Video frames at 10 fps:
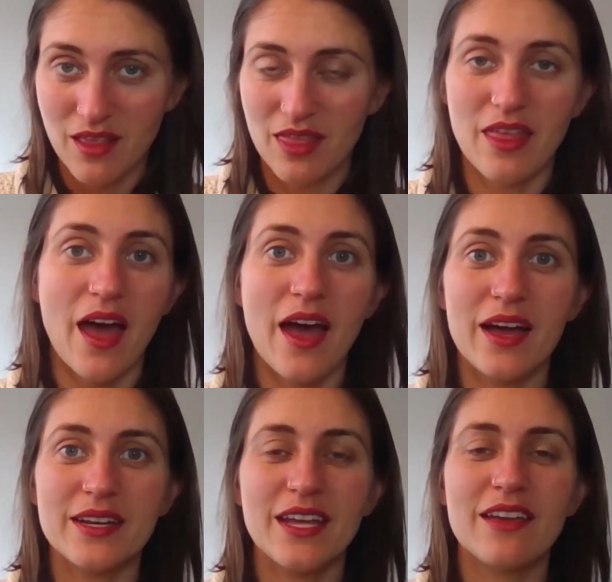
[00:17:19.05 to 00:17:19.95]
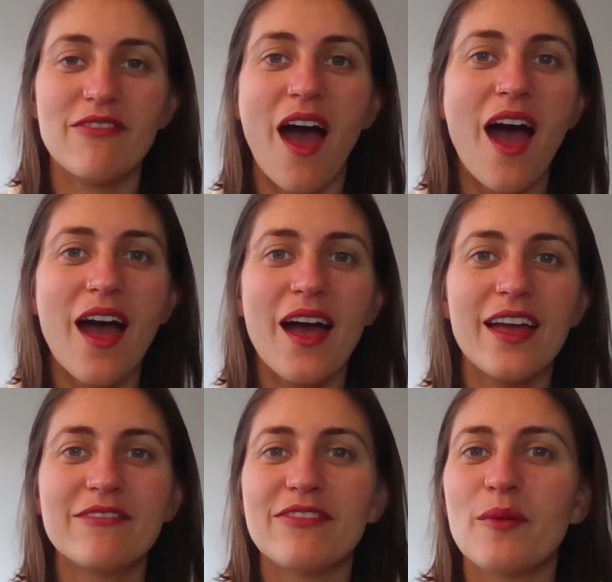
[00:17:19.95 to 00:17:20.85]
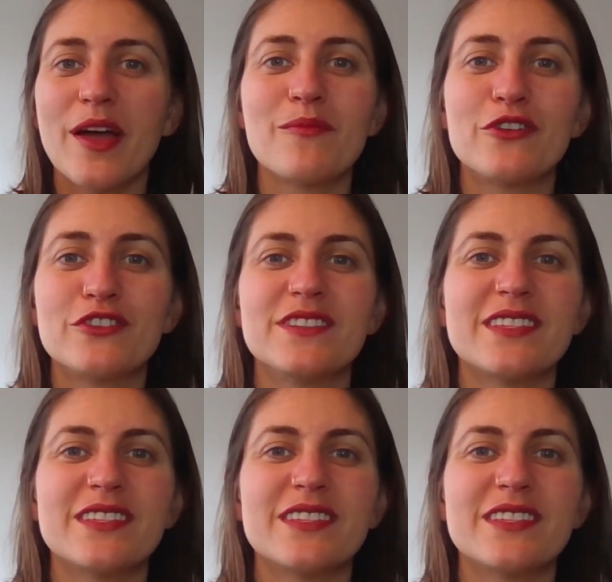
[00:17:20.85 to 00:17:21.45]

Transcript: That if I felt my emotions,